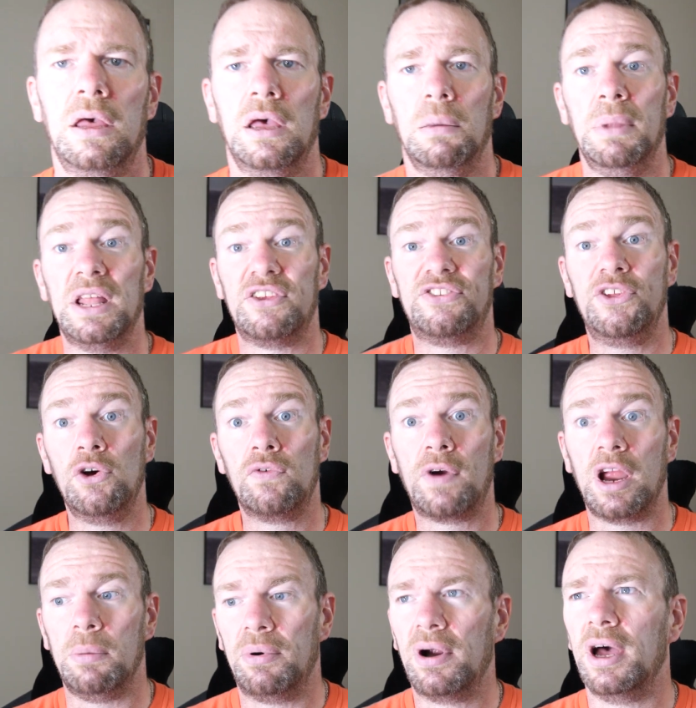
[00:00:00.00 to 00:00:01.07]
I mean, it's still
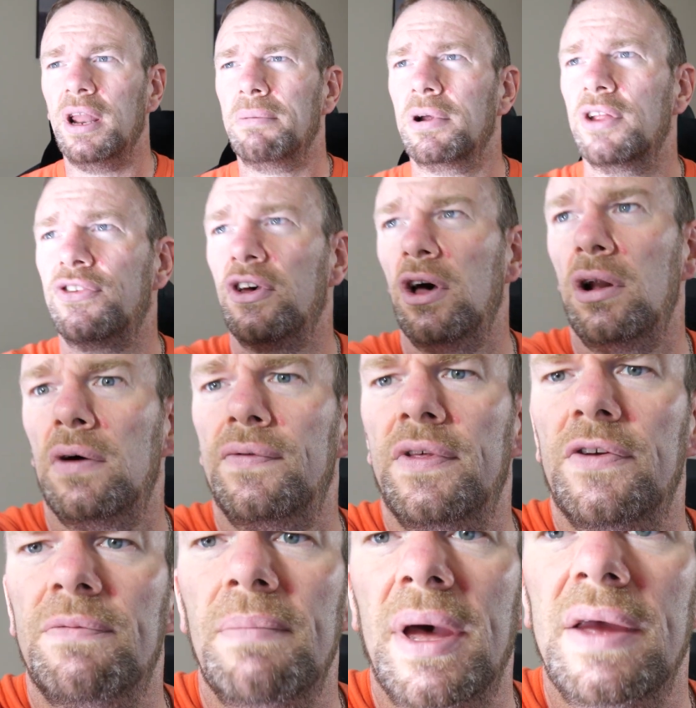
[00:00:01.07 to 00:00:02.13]
very bright. I'm going to turn off
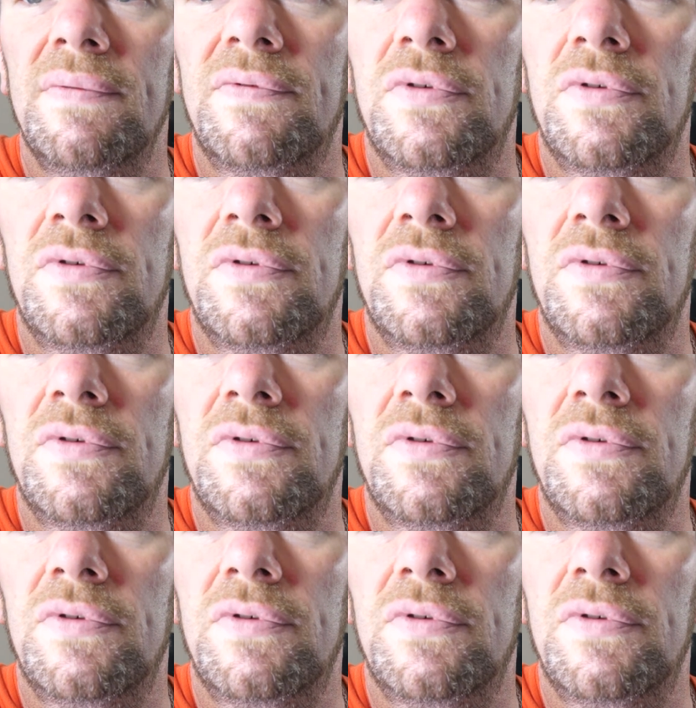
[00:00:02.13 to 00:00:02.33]
this main